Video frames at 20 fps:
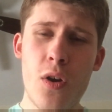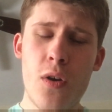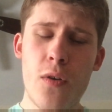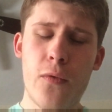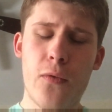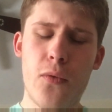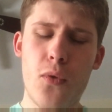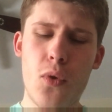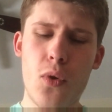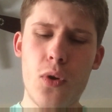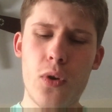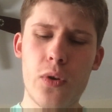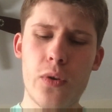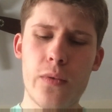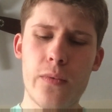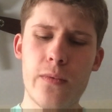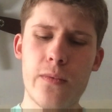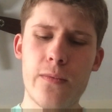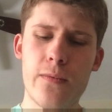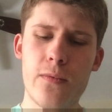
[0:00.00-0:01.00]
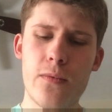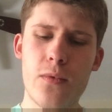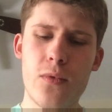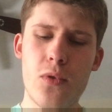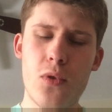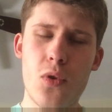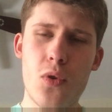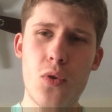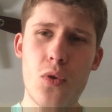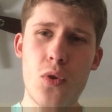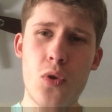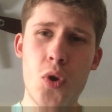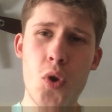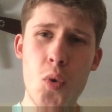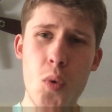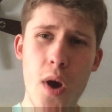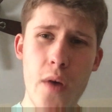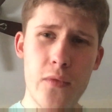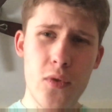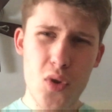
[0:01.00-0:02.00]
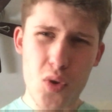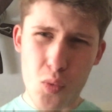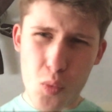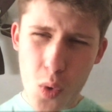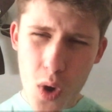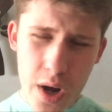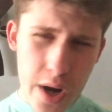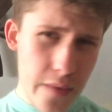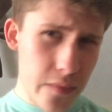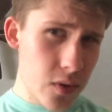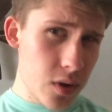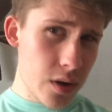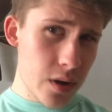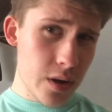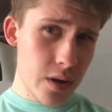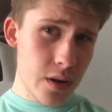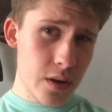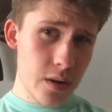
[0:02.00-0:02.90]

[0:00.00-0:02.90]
for whatever